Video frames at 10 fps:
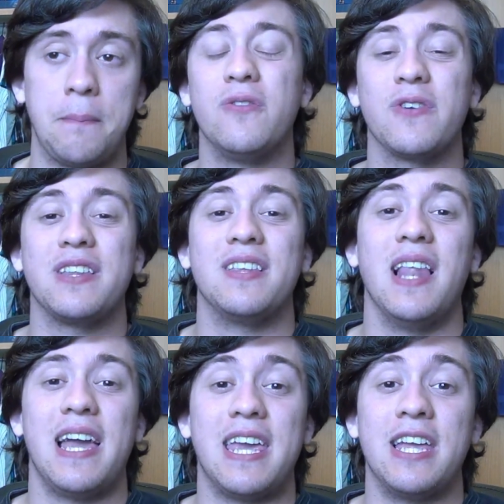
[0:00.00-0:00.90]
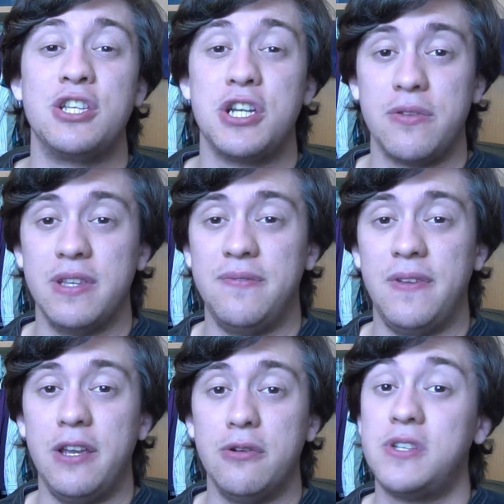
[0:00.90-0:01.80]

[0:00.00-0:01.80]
Don't forget to like and share this video